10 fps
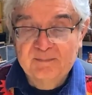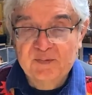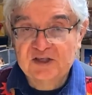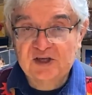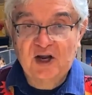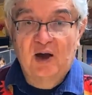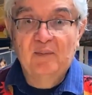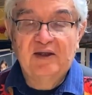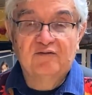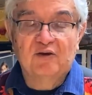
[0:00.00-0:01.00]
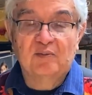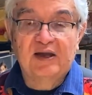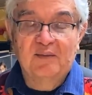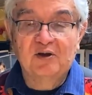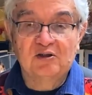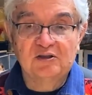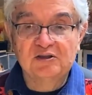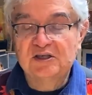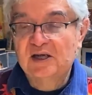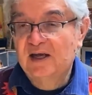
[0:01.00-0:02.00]
because they're now made from
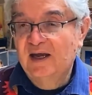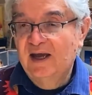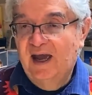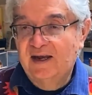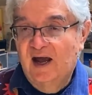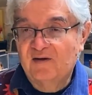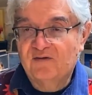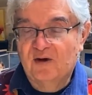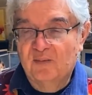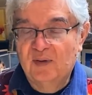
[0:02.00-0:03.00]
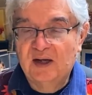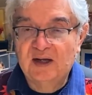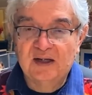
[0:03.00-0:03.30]
chemicals and not from